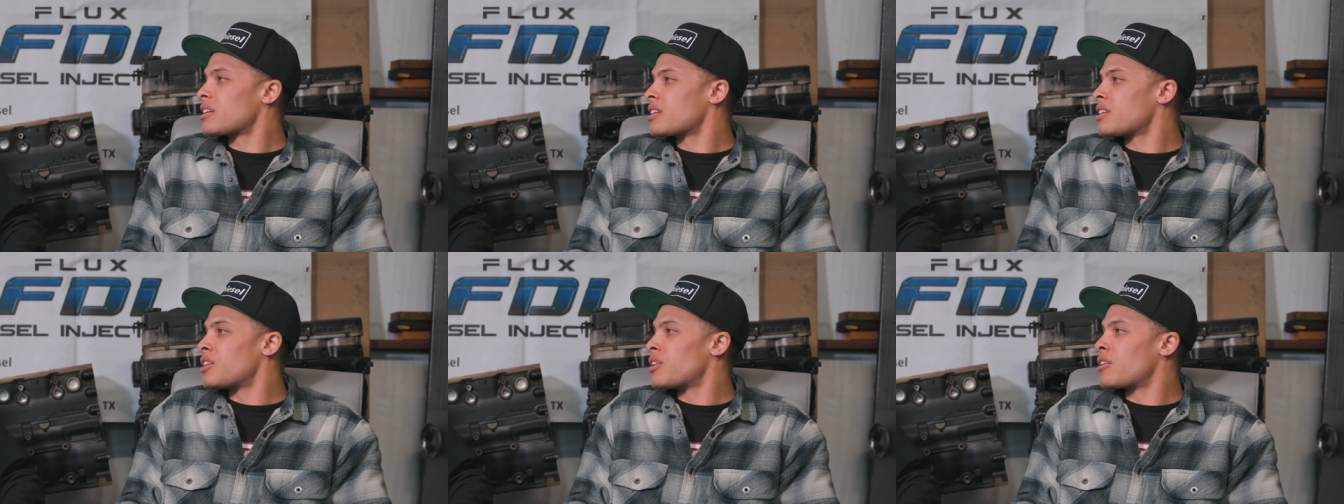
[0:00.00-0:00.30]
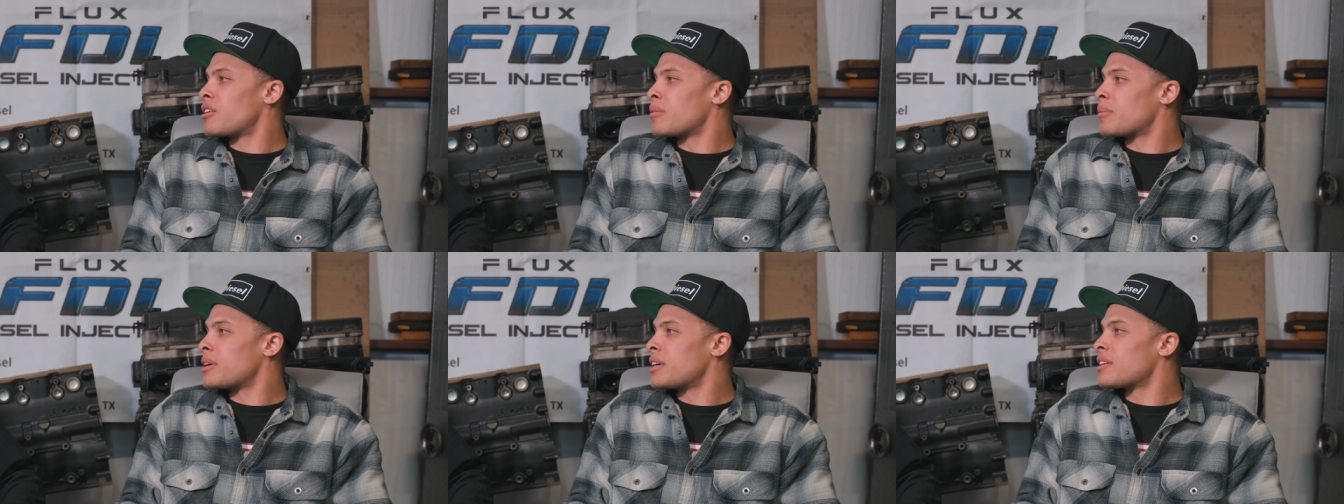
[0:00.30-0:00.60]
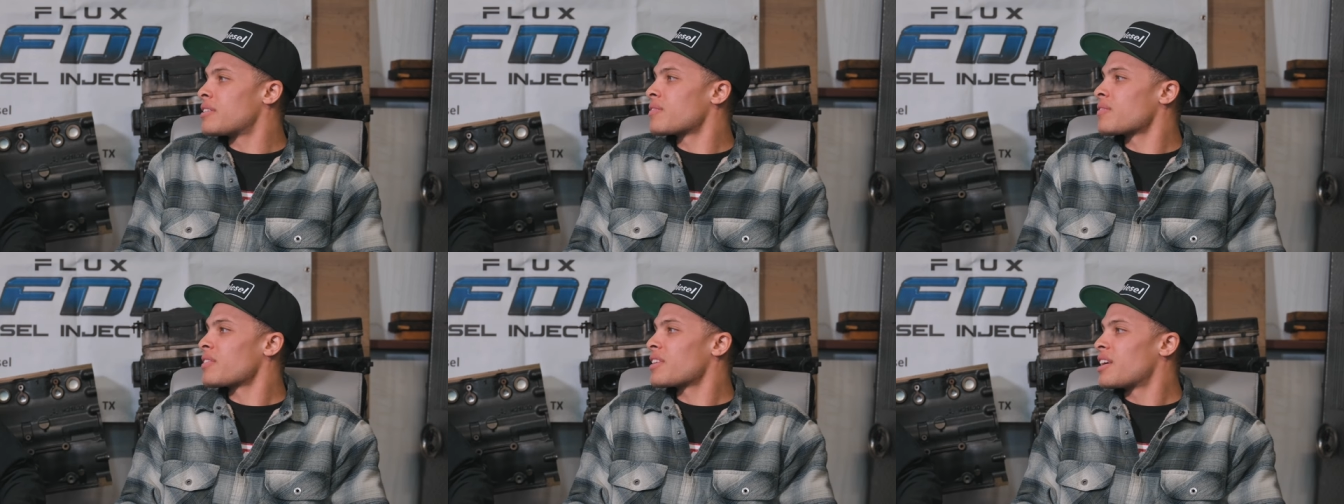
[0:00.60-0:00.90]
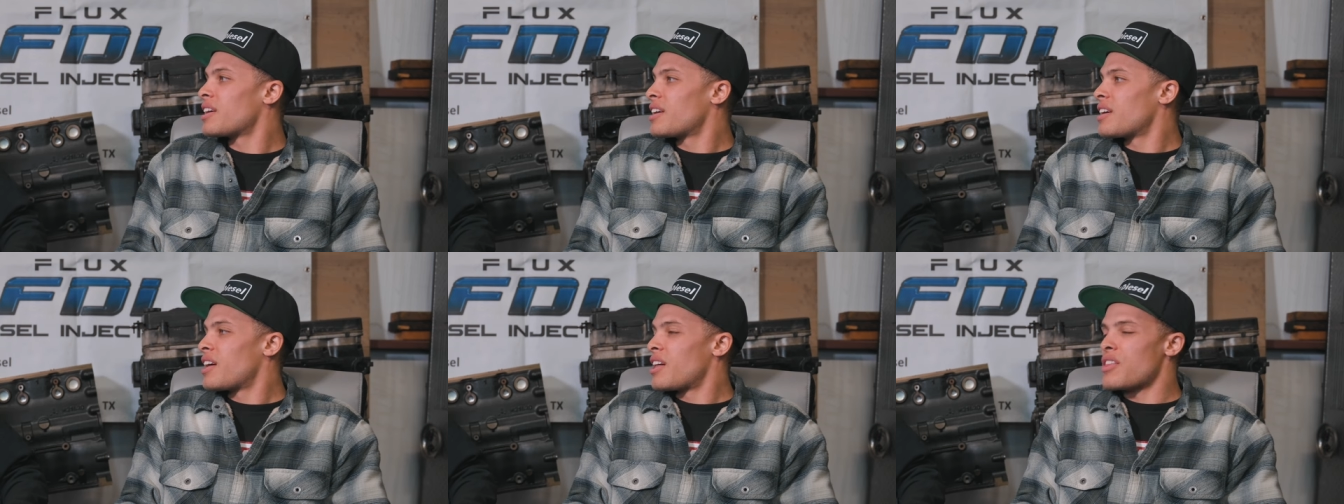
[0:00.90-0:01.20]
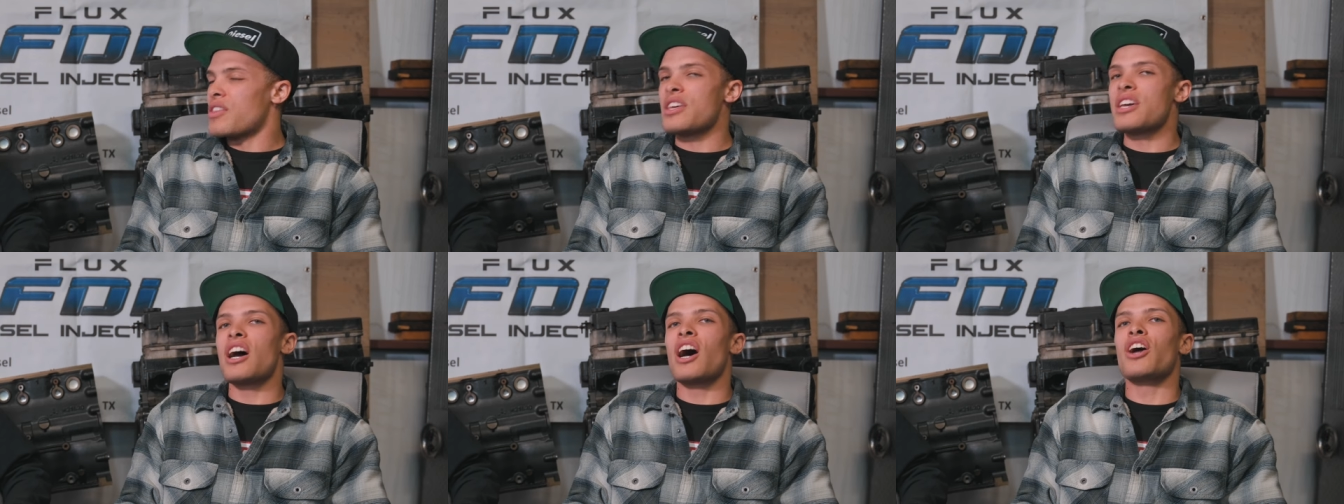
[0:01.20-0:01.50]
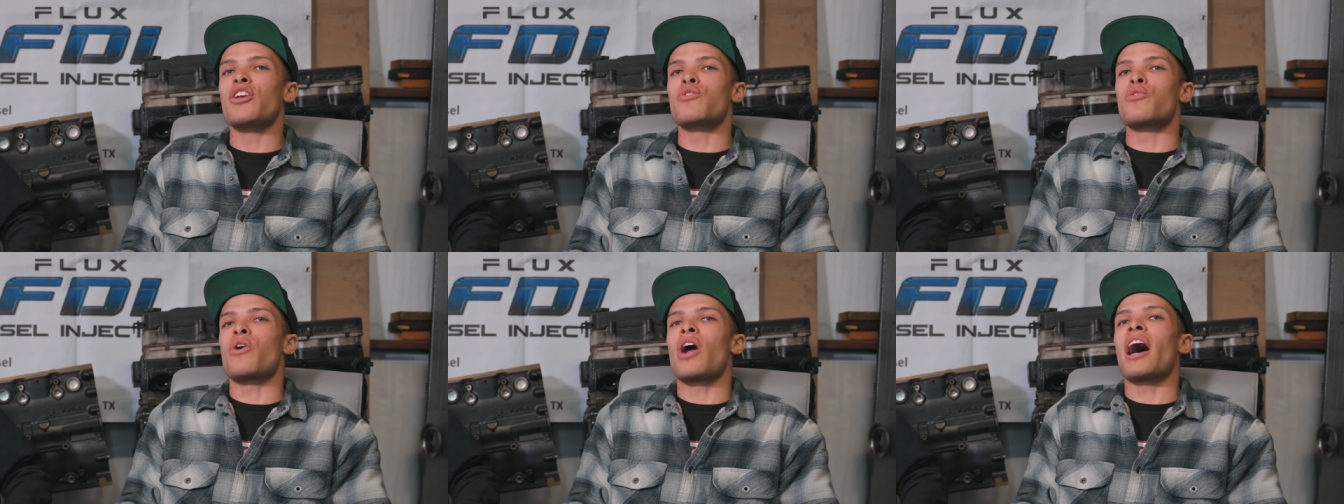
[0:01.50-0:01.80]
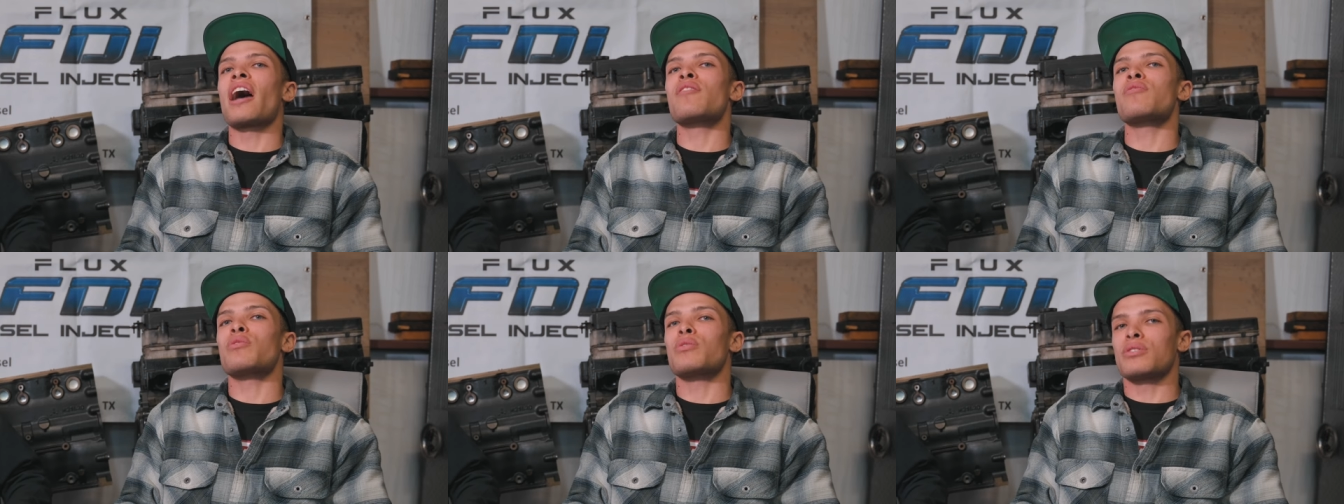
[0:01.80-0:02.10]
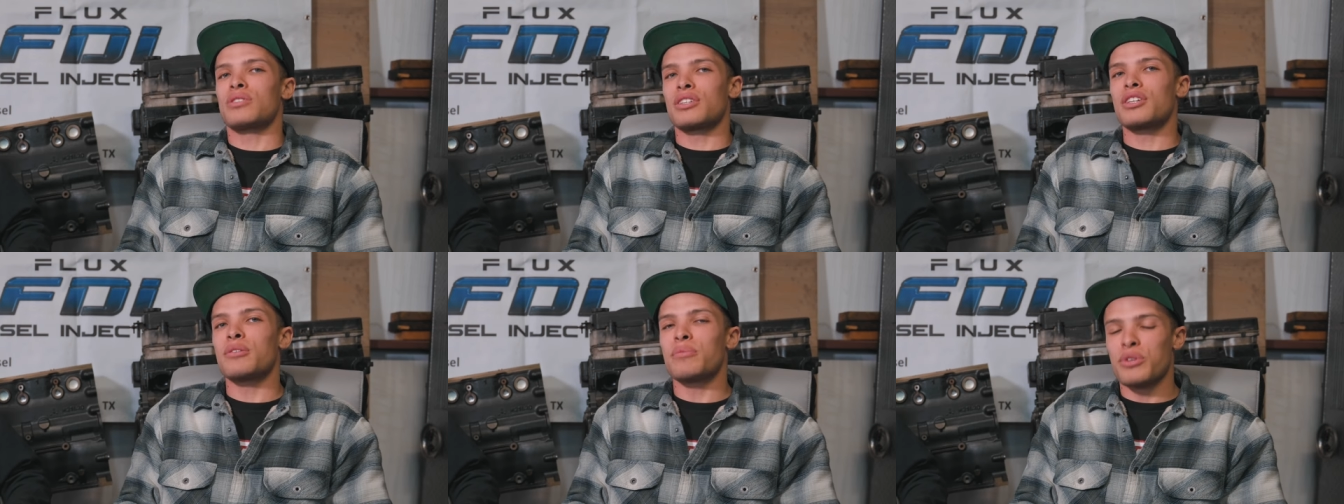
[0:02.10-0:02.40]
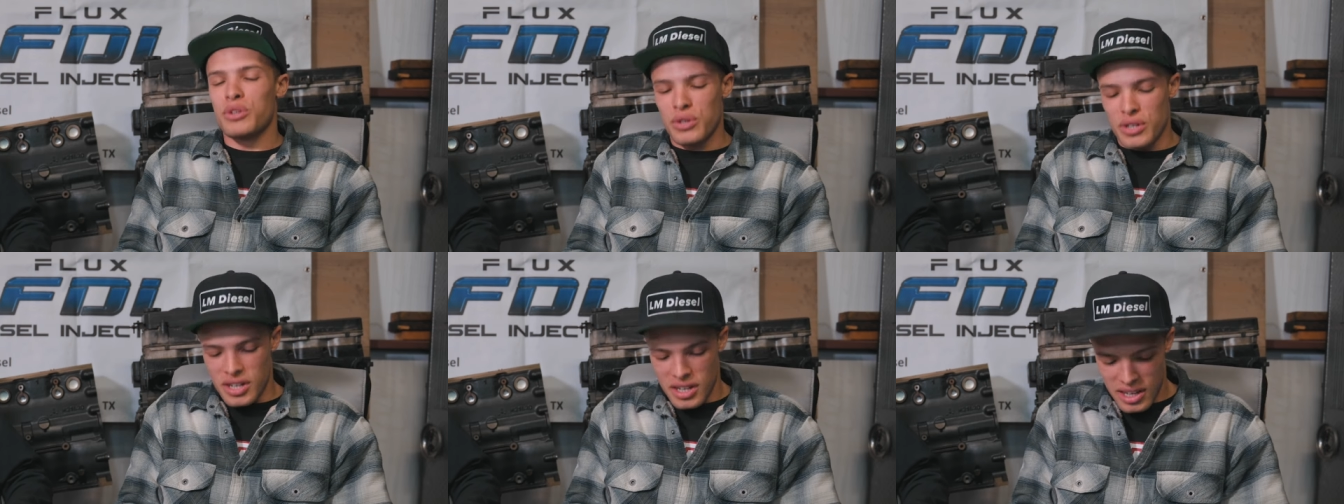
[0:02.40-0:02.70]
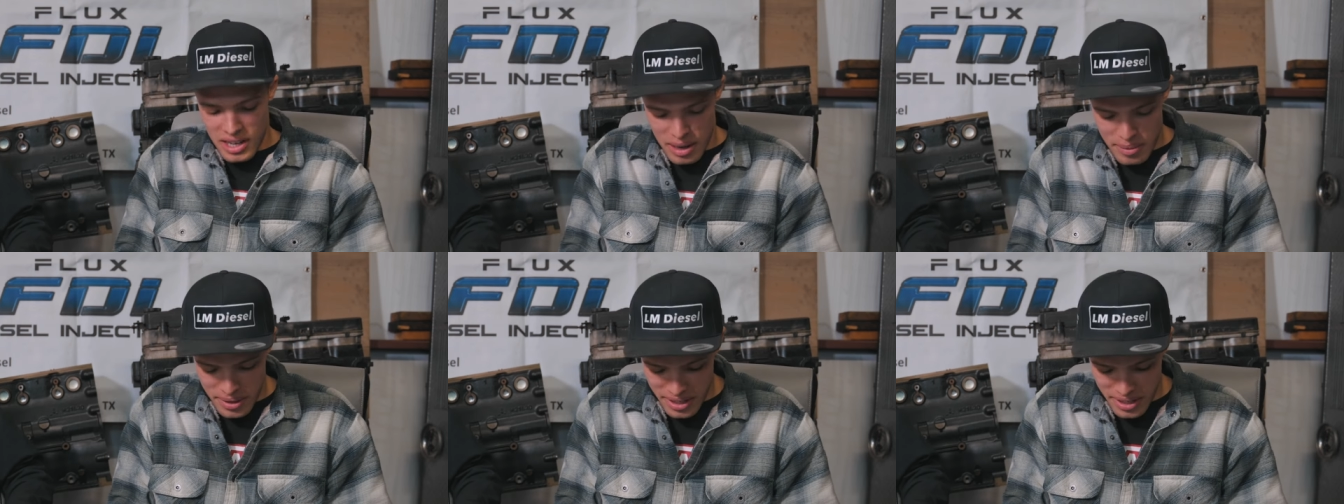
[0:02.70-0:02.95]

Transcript: You know what I mean? Yeah. The unrivaled community. How